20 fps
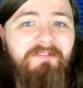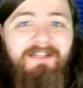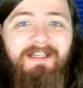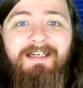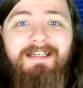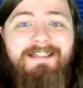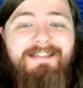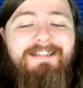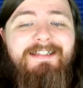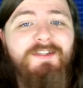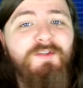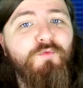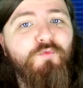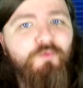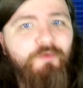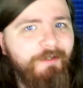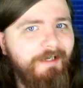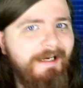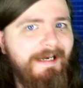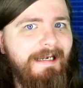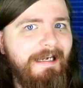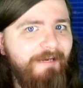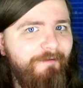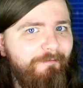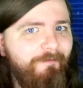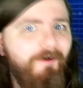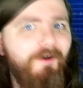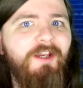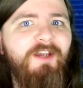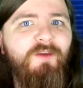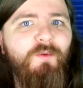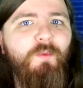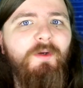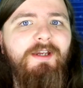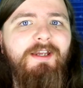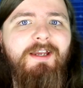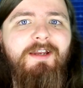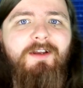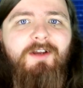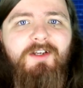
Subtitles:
This is really fucking weird.